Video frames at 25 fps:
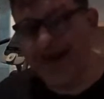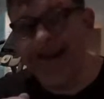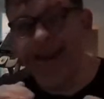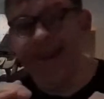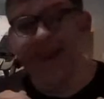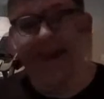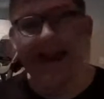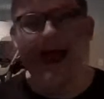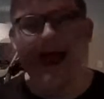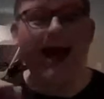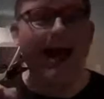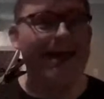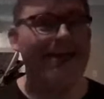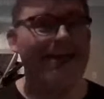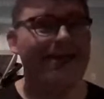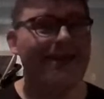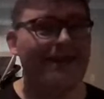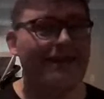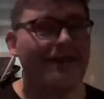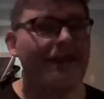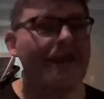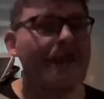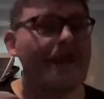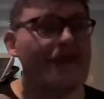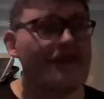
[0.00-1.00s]
that I
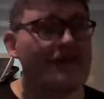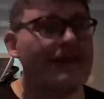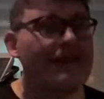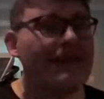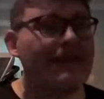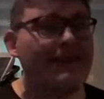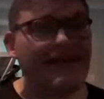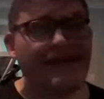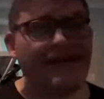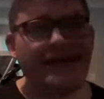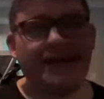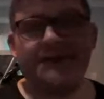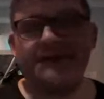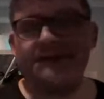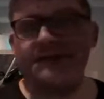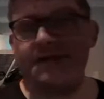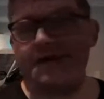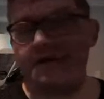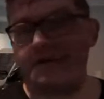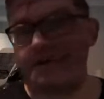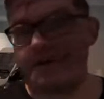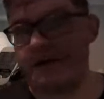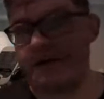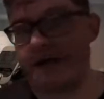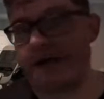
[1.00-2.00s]
think really laid the
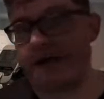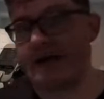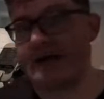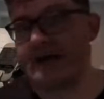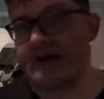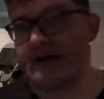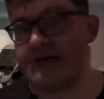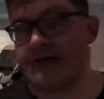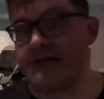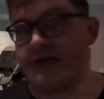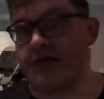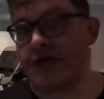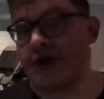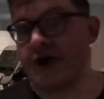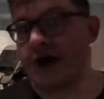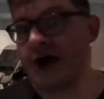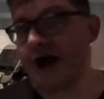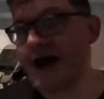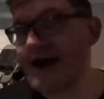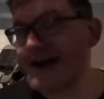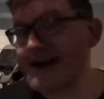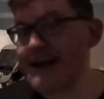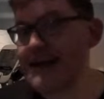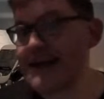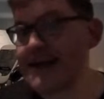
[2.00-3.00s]
foundation for
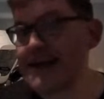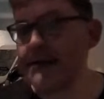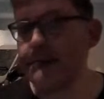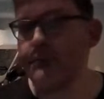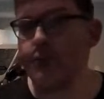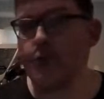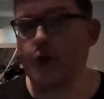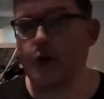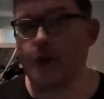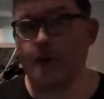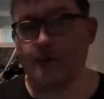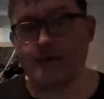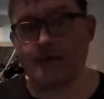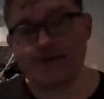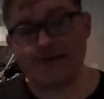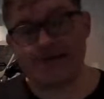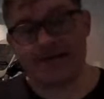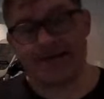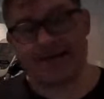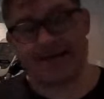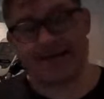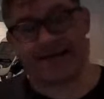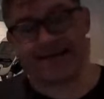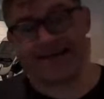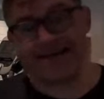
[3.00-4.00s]
IT departments. And
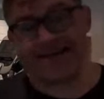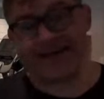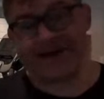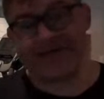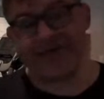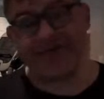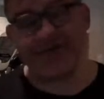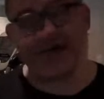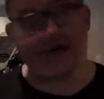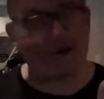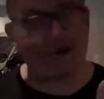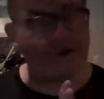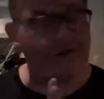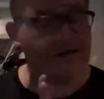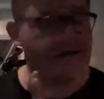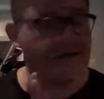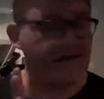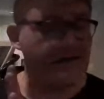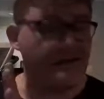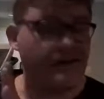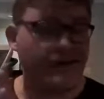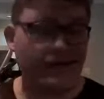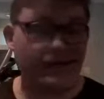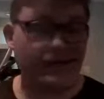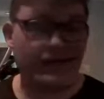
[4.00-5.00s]
in general, I
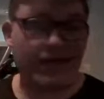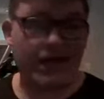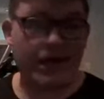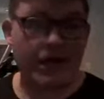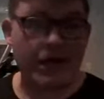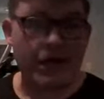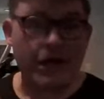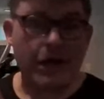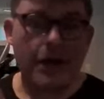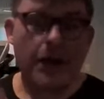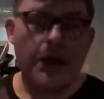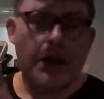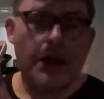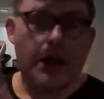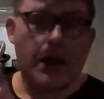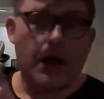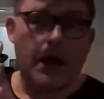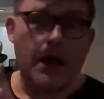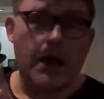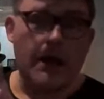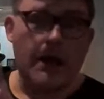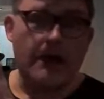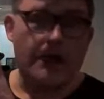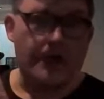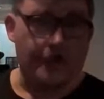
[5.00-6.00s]
also think that
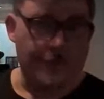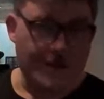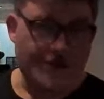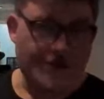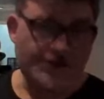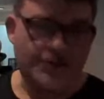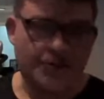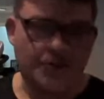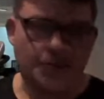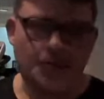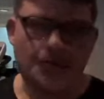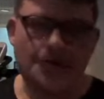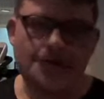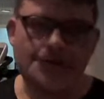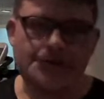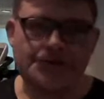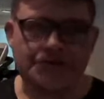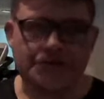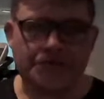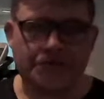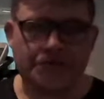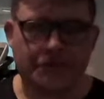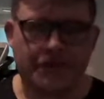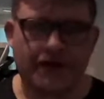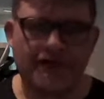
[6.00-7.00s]
information workers
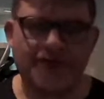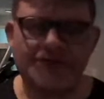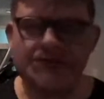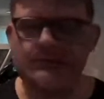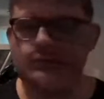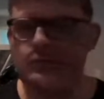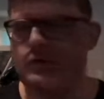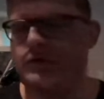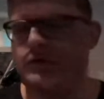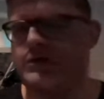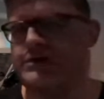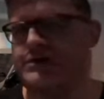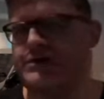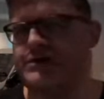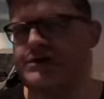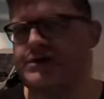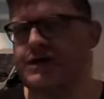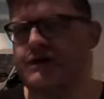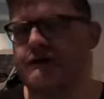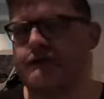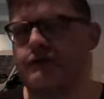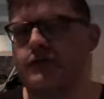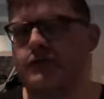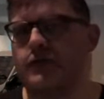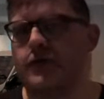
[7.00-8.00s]
or office workers in
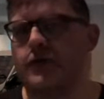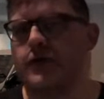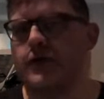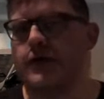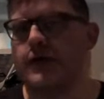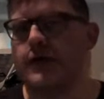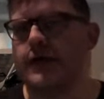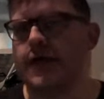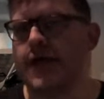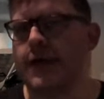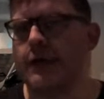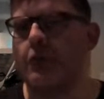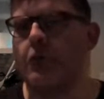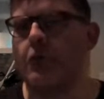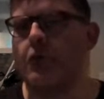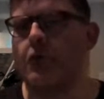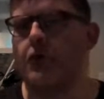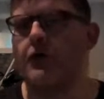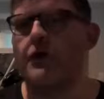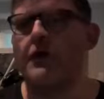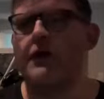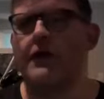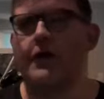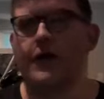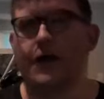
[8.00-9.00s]
general can
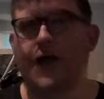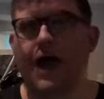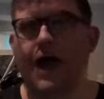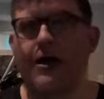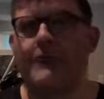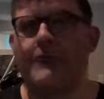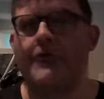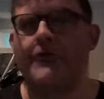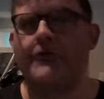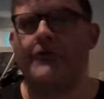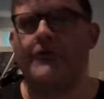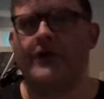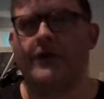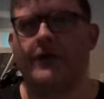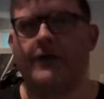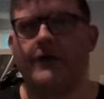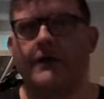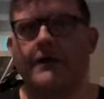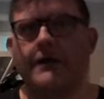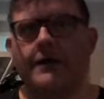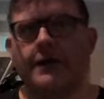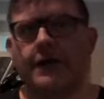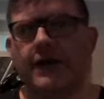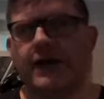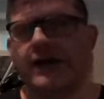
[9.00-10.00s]
work collaboratively
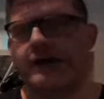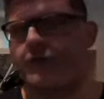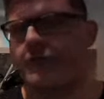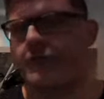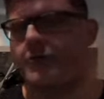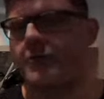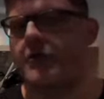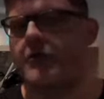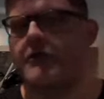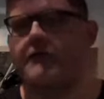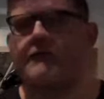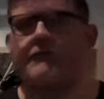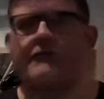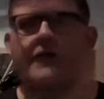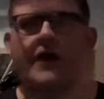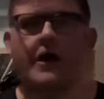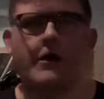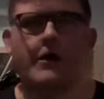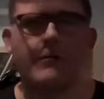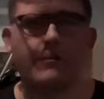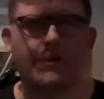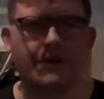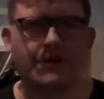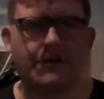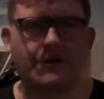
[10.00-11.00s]
in remote
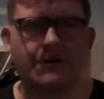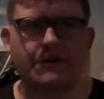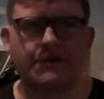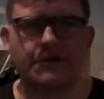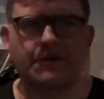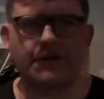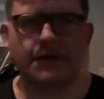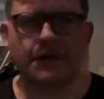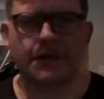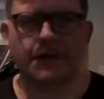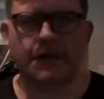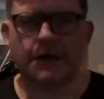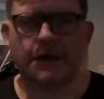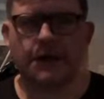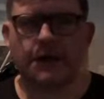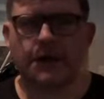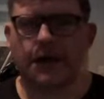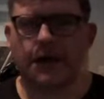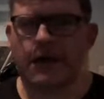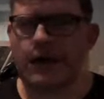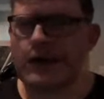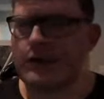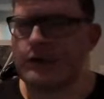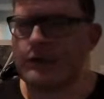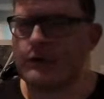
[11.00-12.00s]
environments.
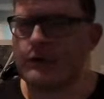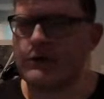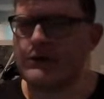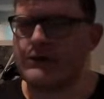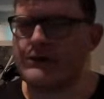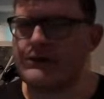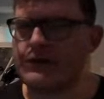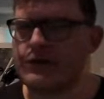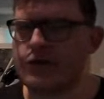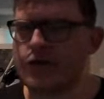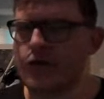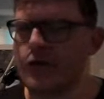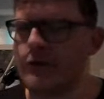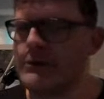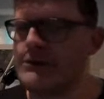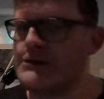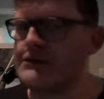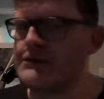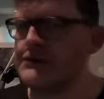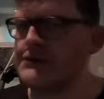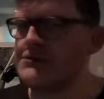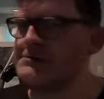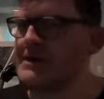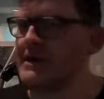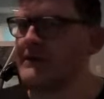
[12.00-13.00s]
In other words, open
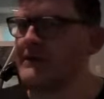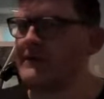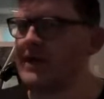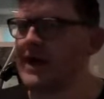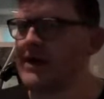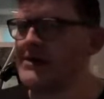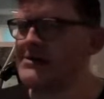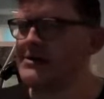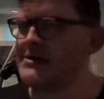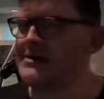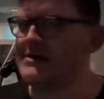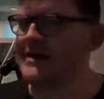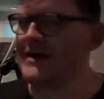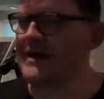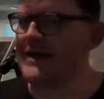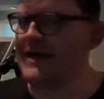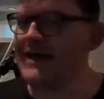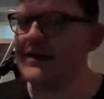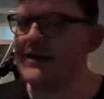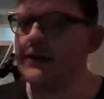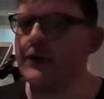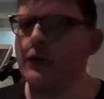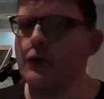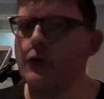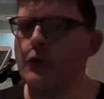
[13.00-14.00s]
source may have not just
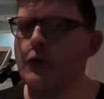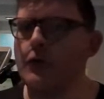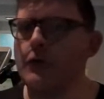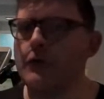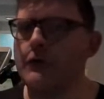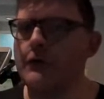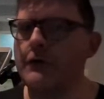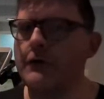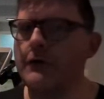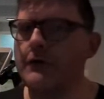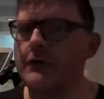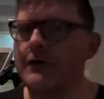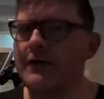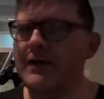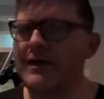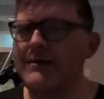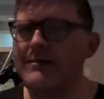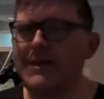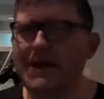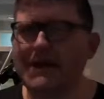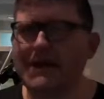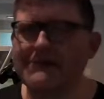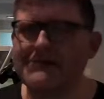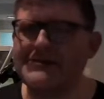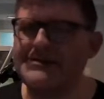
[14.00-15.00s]
eaten the world, it
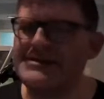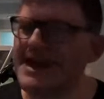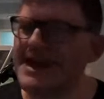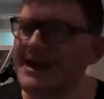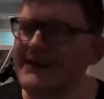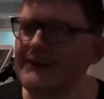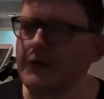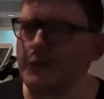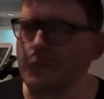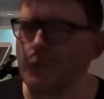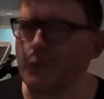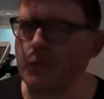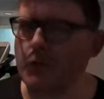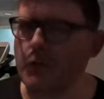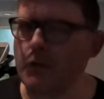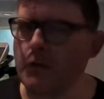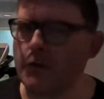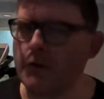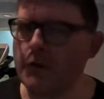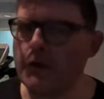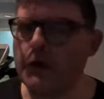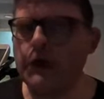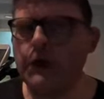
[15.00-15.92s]
may have saved the world